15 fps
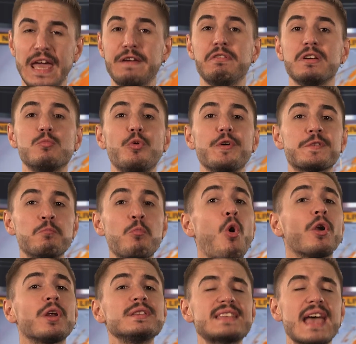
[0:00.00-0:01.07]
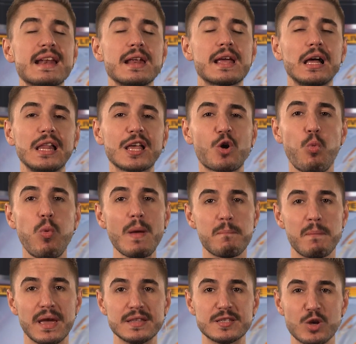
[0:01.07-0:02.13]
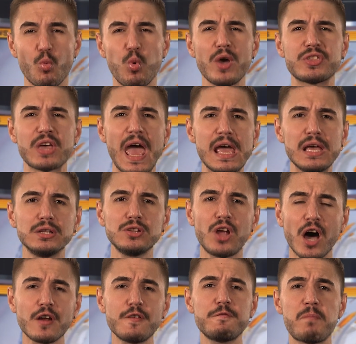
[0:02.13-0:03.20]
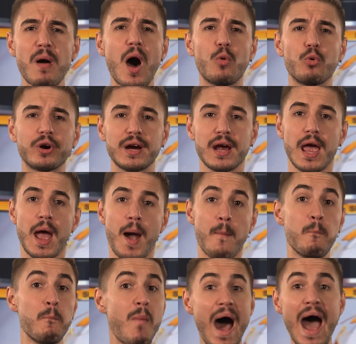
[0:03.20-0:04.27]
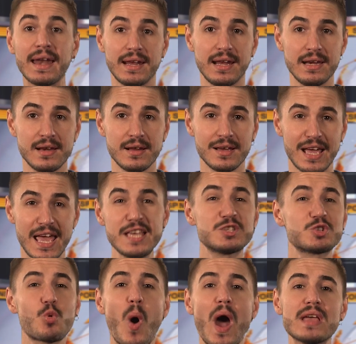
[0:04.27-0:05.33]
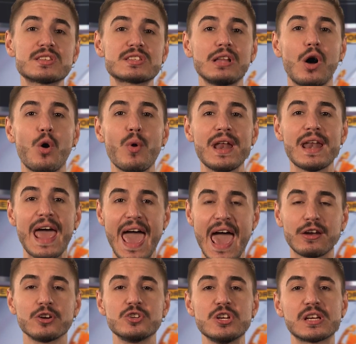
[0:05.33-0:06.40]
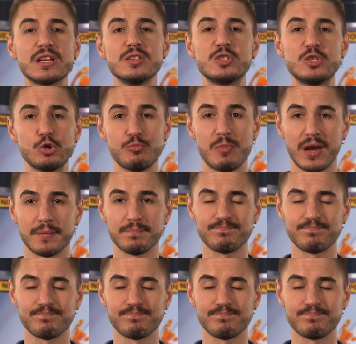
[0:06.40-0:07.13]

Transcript: Even with modern technical equipment with a lot of power, mining is quite slow and energy consuming.